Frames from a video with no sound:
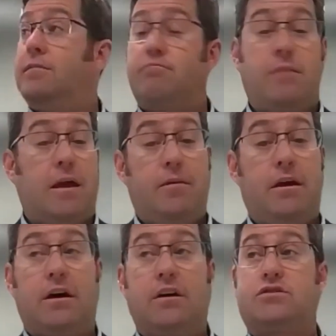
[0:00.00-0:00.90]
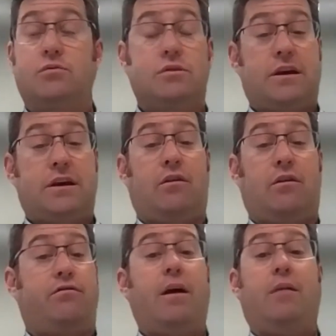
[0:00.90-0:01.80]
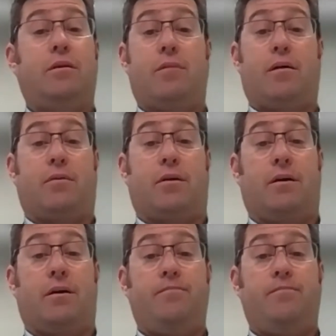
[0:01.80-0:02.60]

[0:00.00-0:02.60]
maybe a suicidal family member